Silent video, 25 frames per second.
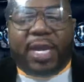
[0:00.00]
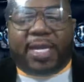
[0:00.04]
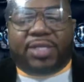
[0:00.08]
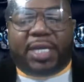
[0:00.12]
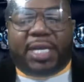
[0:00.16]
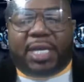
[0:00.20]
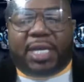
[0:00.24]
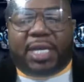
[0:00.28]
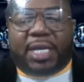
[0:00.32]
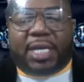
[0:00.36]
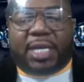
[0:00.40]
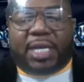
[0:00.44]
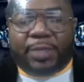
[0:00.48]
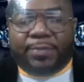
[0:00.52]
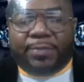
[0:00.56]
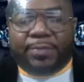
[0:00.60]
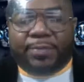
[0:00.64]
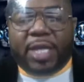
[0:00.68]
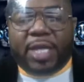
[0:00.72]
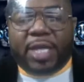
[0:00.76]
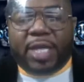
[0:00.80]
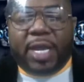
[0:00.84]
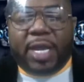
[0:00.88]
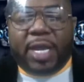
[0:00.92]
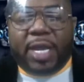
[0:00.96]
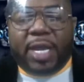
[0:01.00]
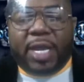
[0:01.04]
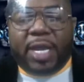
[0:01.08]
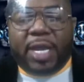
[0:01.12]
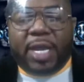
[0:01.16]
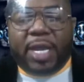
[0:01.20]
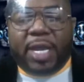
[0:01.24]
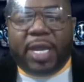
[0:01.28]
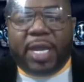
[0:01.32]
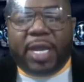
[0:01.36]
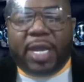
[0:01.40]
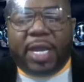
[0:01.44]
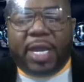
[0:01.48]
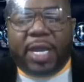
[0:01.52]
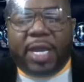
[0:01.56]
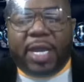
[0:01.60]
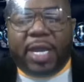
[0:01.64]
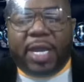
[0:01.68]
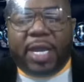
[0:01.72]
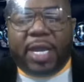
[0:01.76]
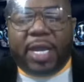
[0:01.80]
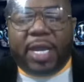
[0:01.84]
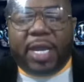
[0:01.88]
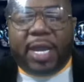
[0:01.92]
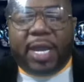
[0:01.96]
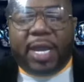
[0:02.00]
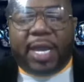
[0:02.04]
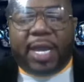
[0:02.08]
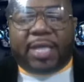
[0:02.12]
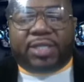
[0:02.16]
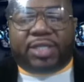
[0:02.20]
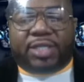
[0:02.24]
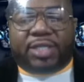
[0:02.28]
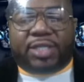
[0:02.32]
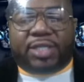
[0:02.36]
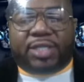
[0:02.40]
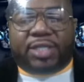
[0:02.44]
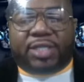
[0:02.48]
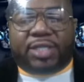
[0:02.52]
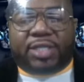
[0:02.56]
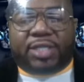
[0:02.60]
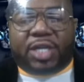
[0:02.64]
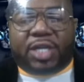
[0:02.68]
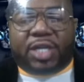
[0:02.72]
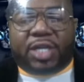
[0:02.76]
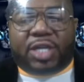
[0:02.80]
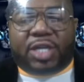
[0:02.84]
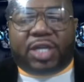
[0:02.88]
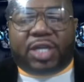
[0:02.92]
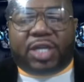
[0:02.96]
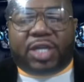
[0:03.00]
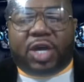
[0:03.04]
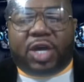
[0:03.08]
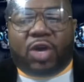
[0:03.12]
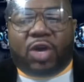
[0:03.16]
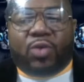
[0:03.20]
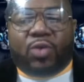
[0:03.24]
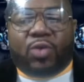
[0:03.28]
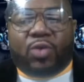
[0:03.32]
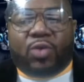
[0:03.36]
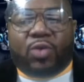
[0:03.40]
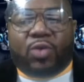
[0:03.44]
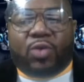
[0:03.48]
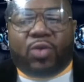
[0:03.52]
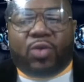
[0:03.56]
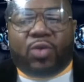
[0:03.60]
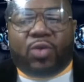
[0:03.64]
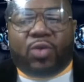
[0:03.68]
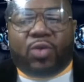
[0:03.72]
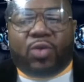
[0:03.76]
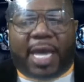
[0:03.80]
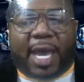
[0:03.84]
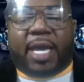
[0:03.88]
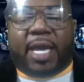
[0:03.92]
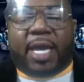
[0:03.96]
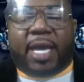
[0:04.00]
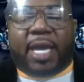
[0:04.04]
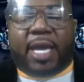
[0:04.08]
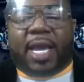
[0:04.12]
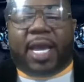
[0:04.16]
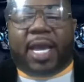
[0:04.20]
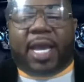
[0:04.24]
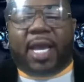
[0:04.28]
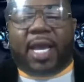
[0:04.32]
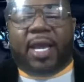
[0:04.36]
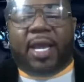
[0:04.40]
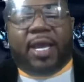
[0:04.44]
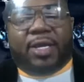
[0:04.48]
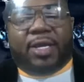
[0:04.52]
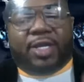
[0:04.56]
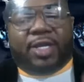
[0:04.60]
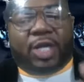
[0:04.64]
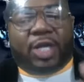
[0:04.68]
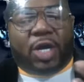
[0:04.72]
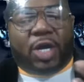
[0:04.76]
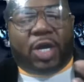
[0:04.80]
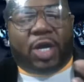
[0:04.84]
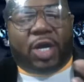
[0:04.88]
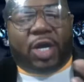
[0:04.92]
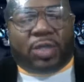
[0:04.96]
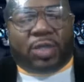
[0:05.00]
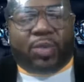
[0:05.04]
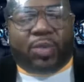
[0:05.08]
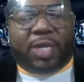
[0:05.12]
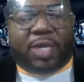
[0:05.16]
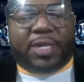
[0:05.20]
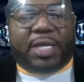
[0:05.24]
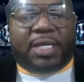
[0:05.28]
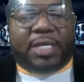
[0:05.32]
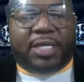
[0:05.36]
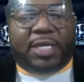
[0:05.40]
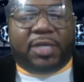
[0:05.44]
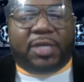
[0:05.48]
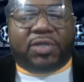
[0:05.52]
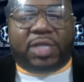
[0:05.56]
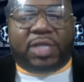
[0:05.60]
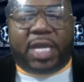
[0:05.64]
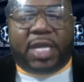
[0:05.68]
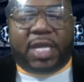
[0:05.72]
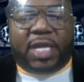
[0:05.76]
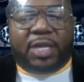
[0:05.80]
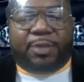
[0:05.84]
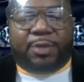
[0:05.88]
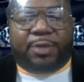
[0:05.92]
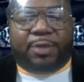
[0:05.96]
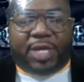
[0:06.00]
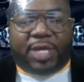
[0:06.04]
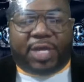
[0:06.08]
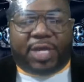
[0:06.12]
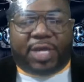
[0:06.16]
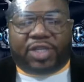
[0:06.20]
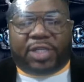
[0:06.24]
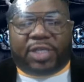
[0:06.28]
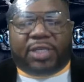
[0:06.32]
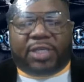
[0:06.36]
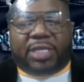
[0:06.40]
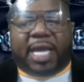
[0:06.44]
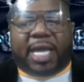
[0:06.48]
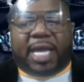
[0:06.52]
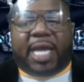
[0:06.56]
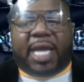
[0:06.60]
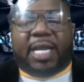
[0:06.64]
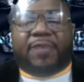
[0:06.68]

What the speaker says: And so we have on tonight, we have on a, you know, someone that deals in the production side of it, but